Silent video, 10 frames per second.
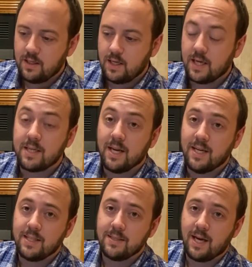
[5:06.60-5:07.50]
At
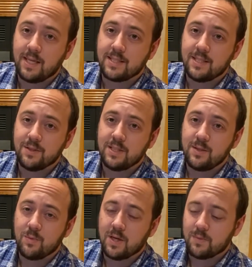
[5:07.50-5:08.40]
night, I still didn't
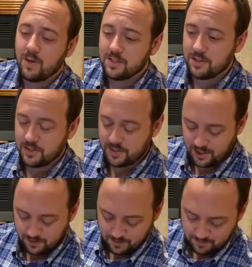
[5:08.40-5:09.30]
want to watch a
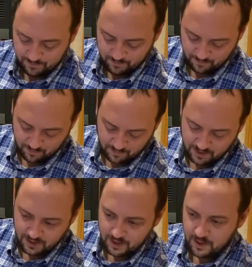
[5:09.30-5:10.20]
show.
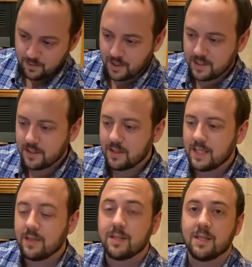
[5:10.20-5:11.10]
When I turned
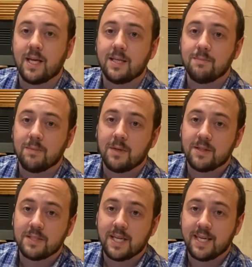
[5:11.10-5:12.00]
out the light, my mother
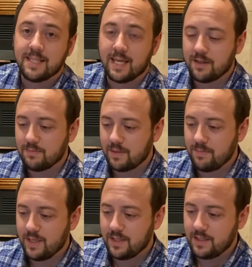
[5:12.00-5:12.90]
sat down on my
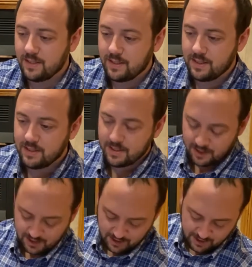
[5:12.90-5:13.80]
bed.
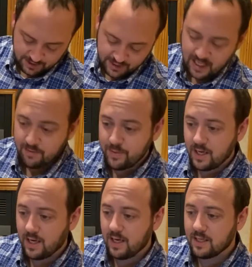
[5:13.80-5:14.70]
She gave me a
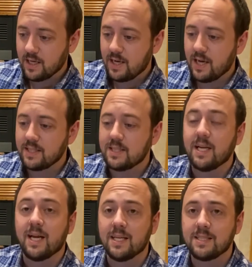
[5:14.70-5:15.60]
hug, and I said
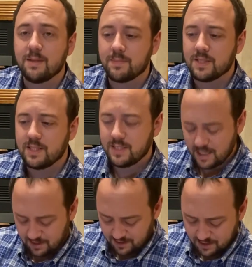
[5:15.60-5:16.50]
I had something to
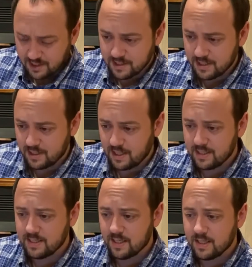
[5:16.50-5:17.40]
tell her. Listen, I
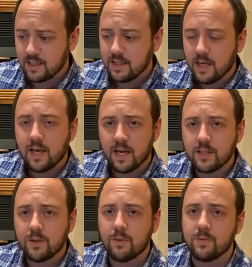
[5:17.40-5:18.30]
said, and I
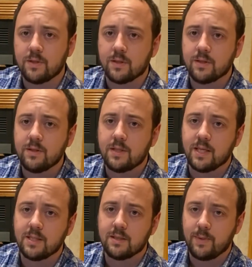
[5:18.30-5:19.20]
told her the good
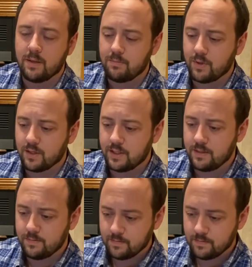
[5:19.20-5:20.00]
things about Barney.